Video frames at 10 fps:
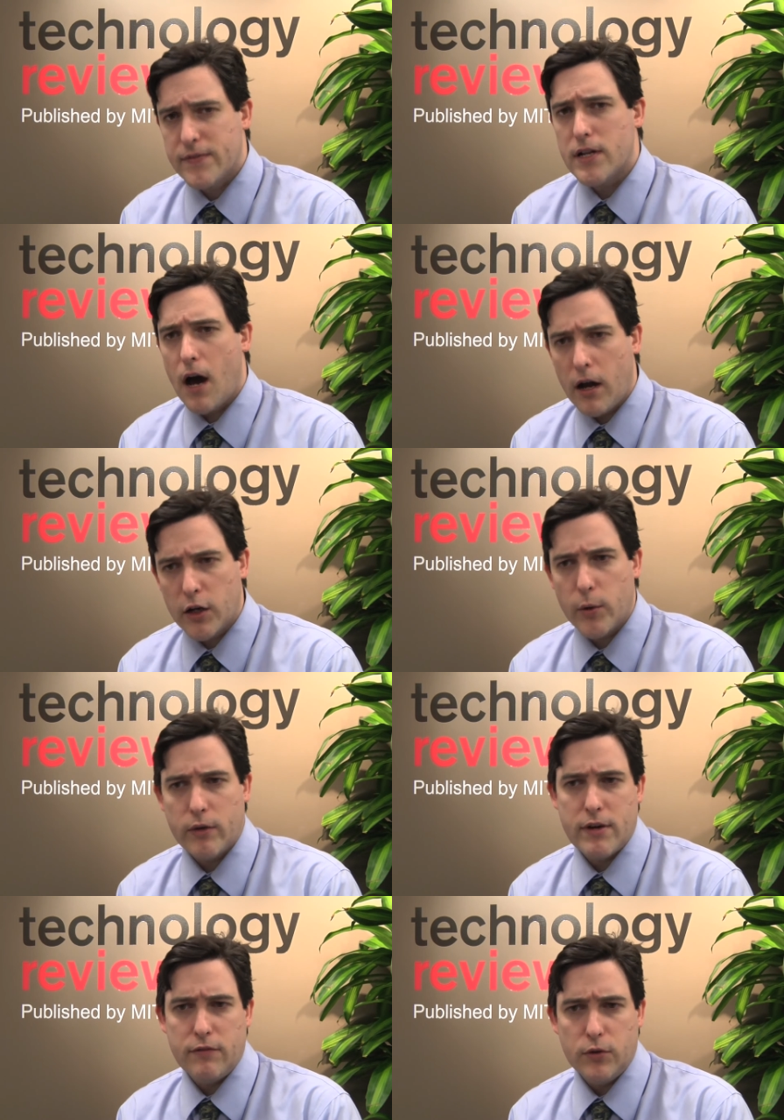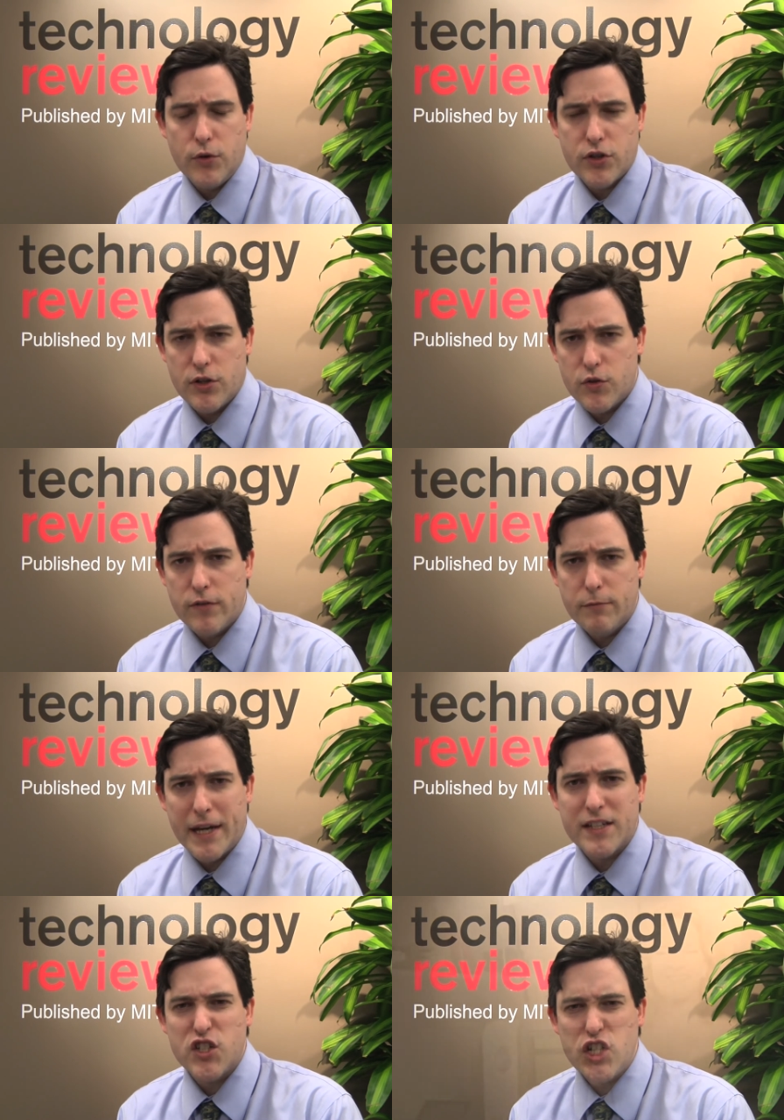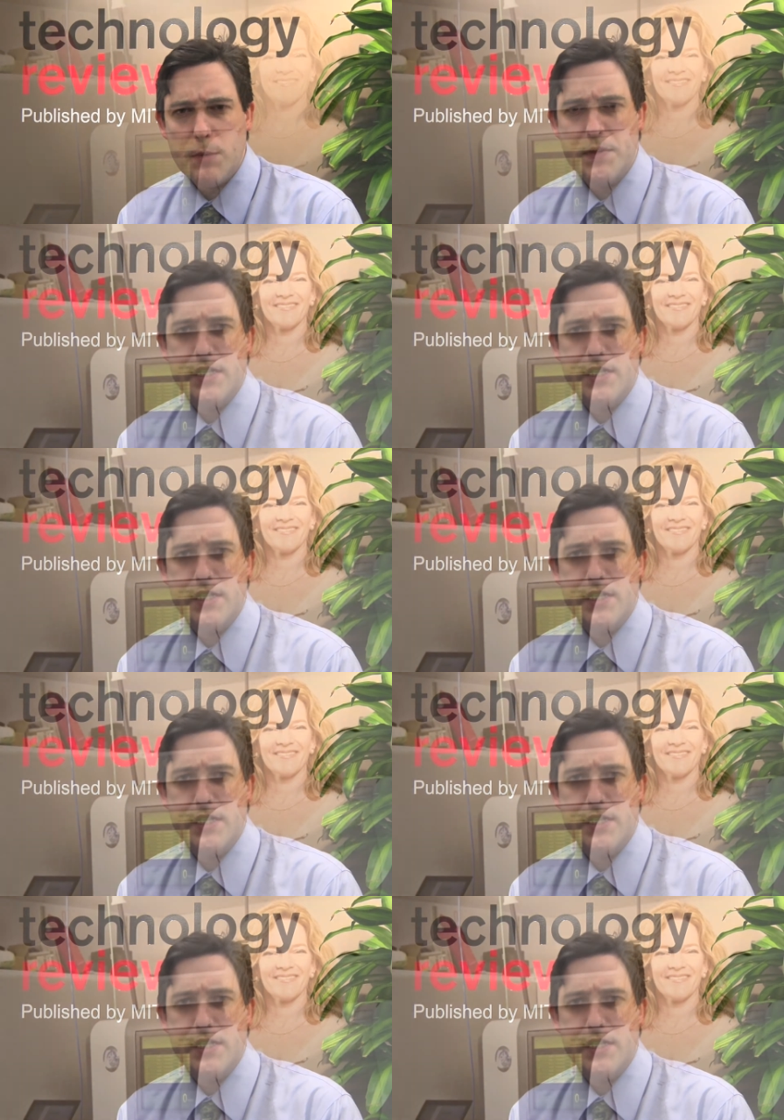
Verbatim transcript: of an ongoing revolution driven by the cheap